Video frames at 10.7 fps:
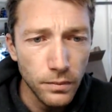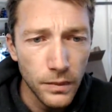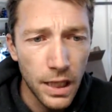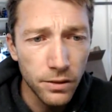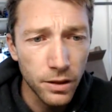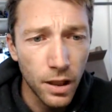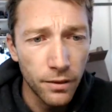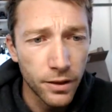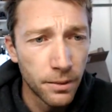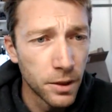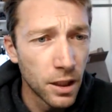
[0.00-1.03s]
How's the golf
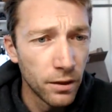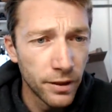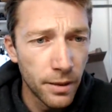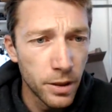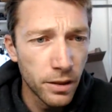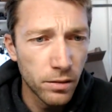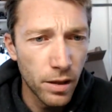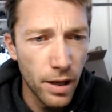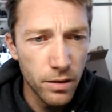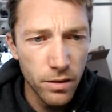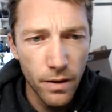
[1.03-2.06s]
game? The golf game is,
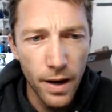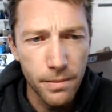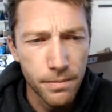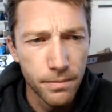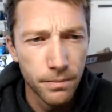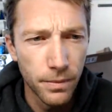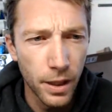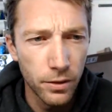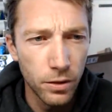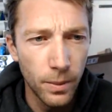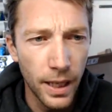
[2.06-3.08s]
it's all right.
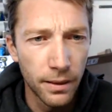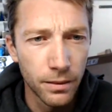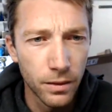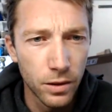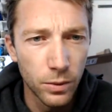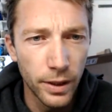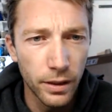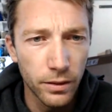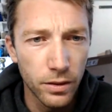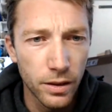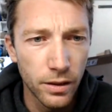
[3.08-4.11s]
Not too bad. Swing
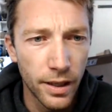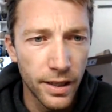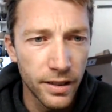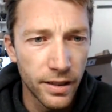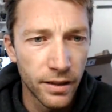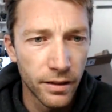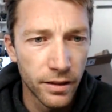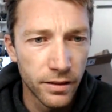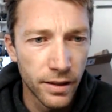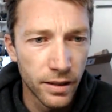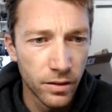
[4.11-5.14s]
is still hanging in there
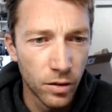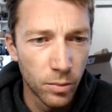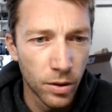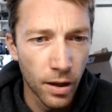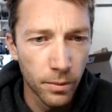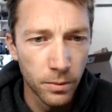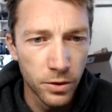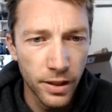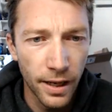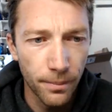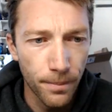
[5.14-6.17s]
these days. No problem. So
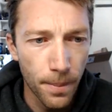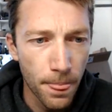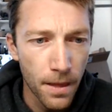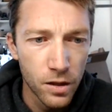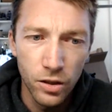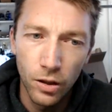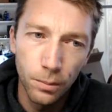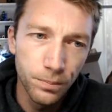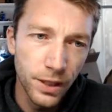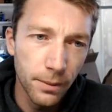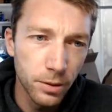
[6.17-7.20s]
yeah. So
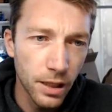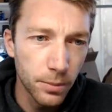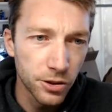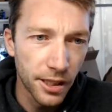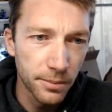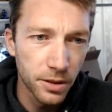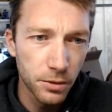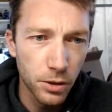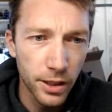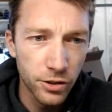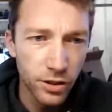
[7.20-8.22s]
couple Samsung's
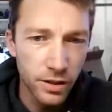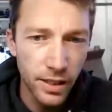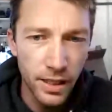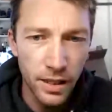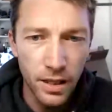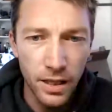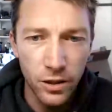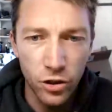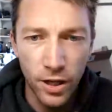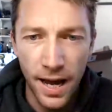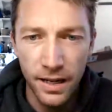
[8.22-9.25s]
questions in the
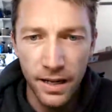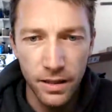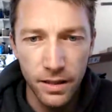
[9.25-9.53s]
chat.